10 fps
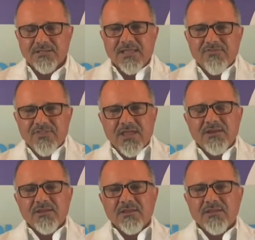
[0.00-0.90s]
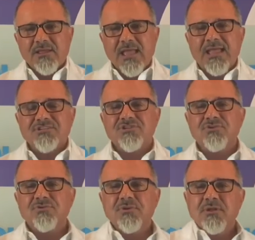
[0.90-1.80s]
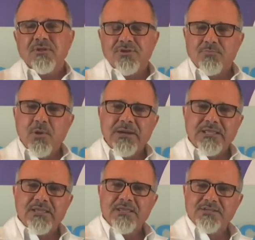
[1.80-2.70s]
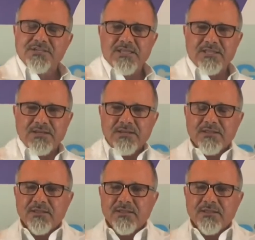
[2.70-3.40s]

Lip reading: And then as your body kicks in